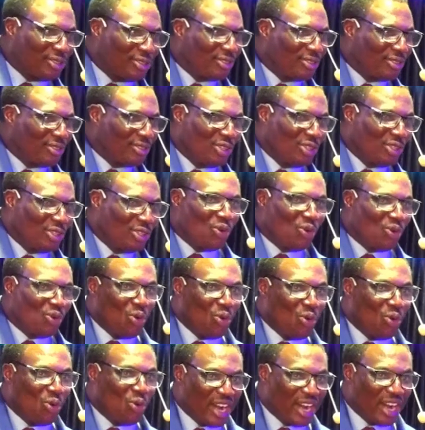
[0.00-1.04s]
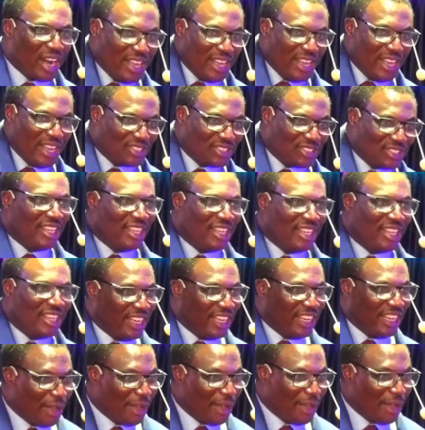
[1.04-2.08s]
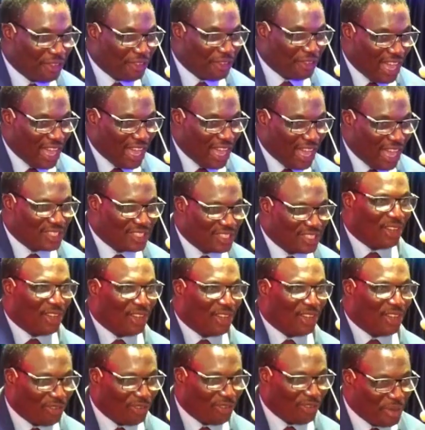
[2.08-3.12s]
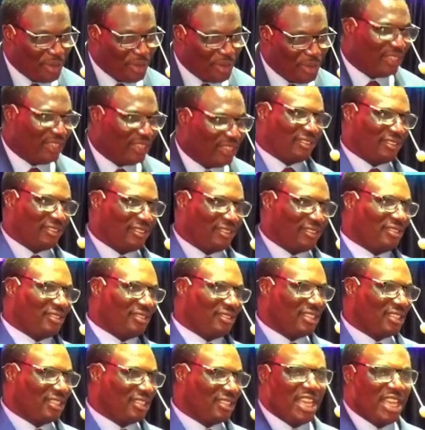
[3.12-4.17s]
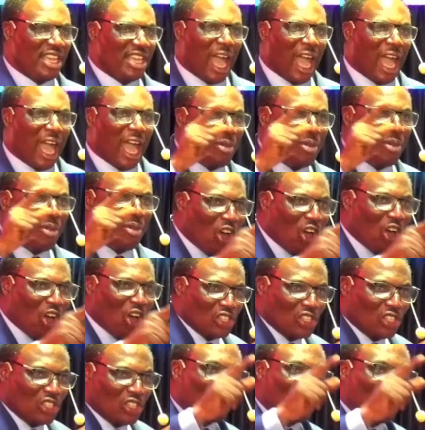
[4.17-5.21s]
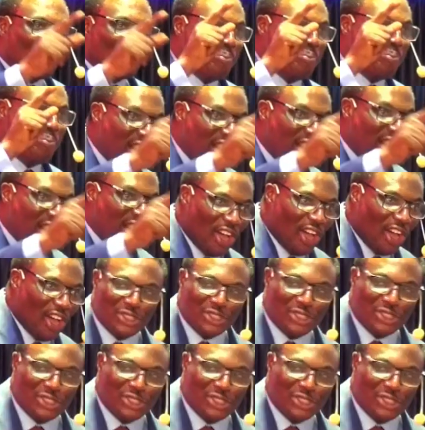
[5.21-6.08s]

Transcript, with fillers: who reigns in the affairs of men. And because you belong to that